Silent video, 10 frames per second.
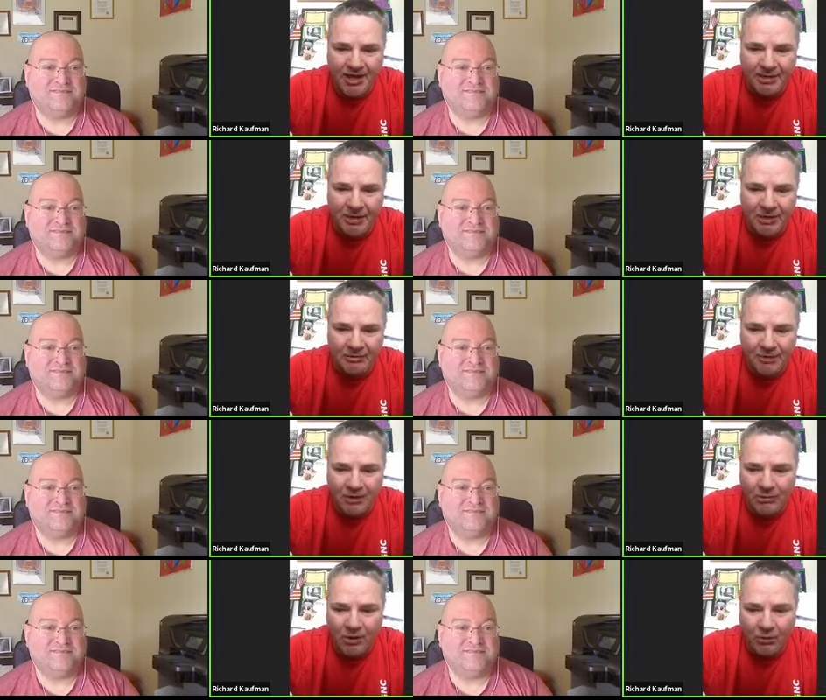Speaker 1: me
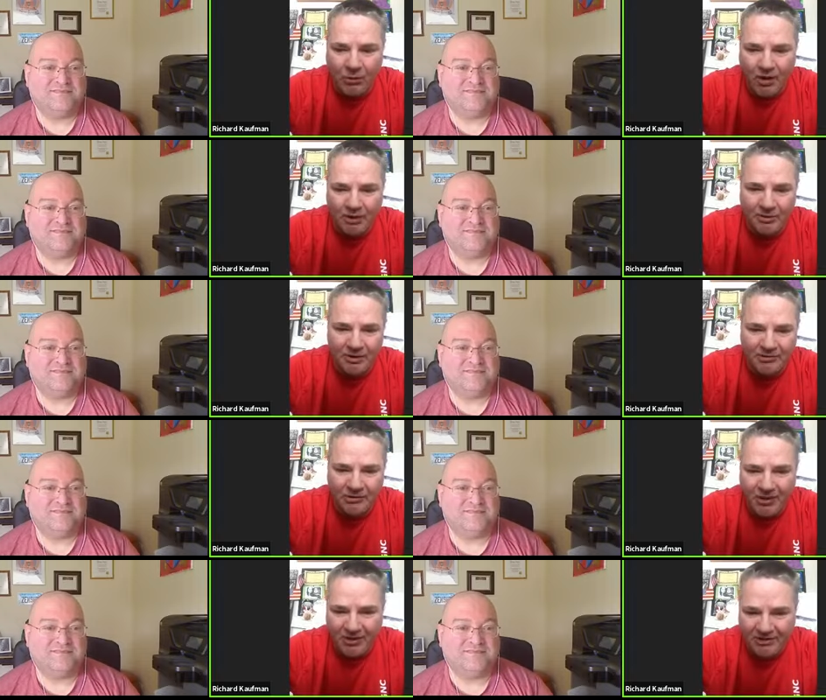where I want to be. So
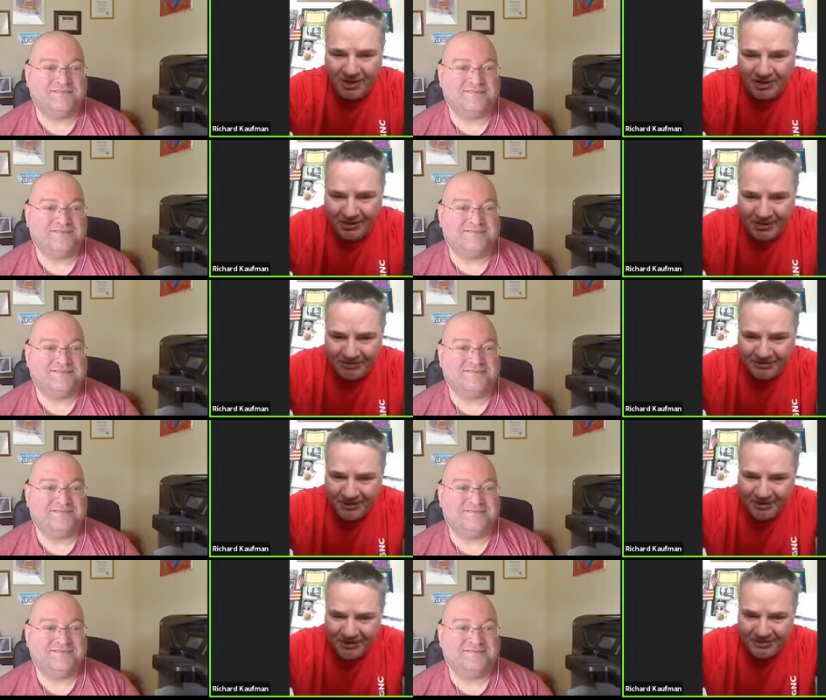now it's kind of like I'm
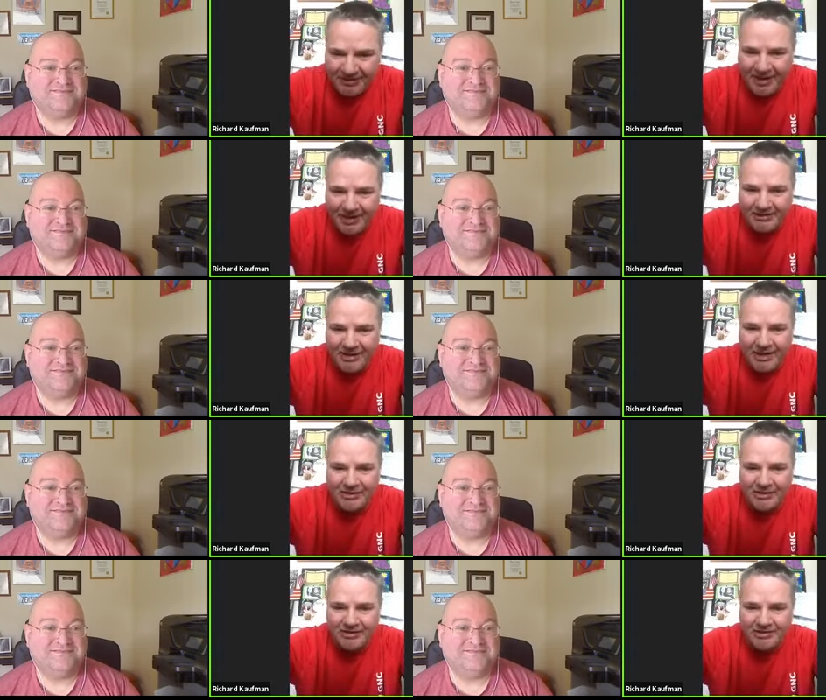daily,
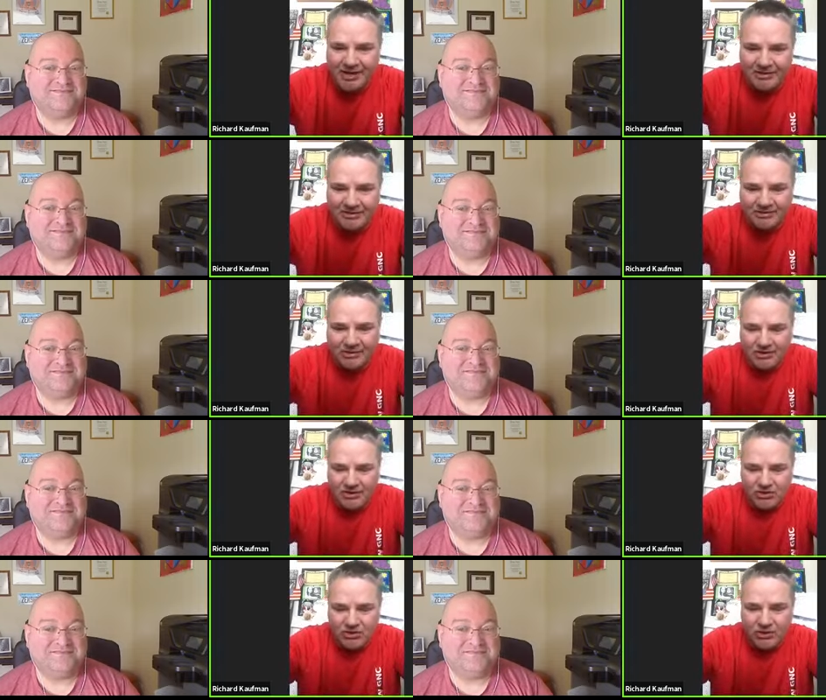daily, it's kind of
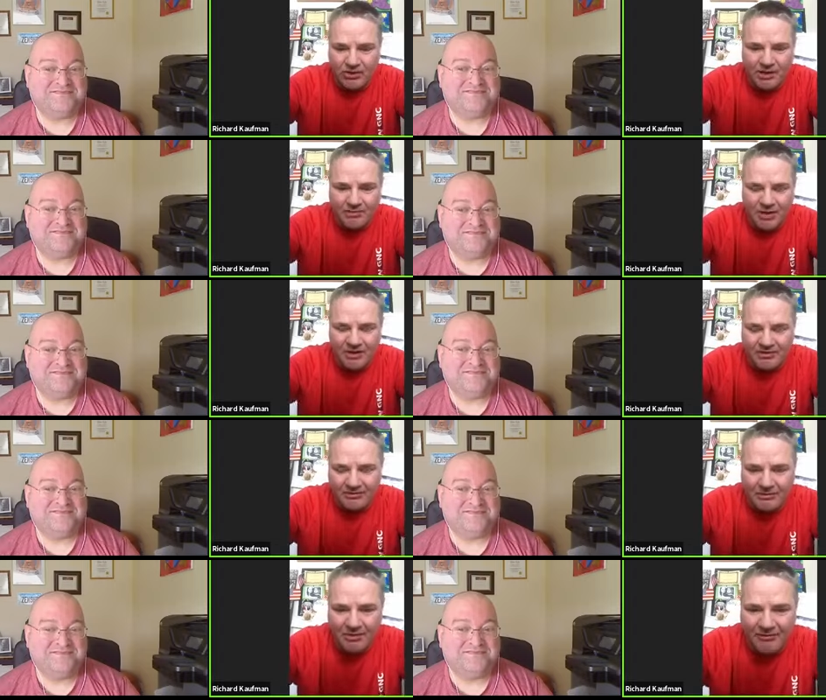shrinking my,
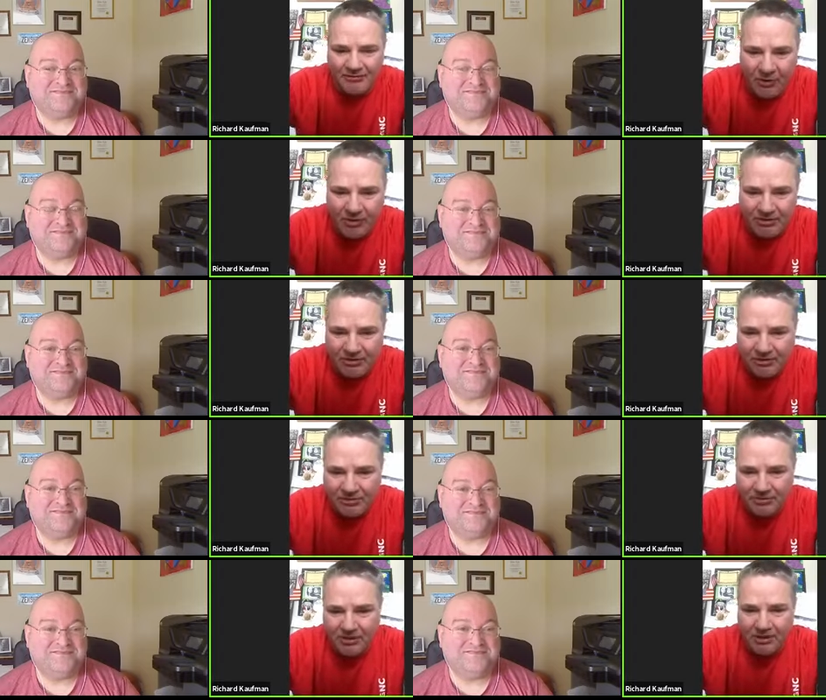my focus,
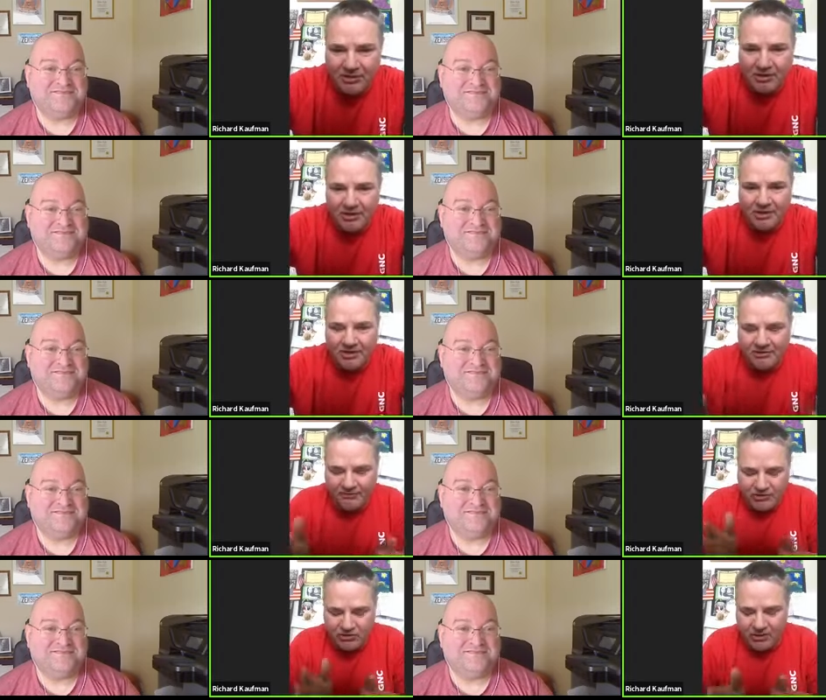you know, like
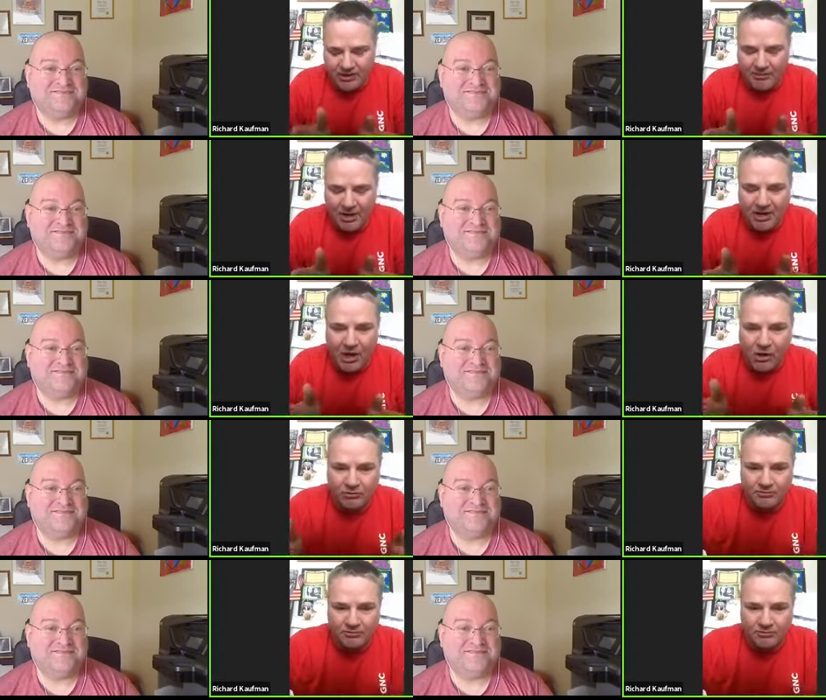shrinking my cone.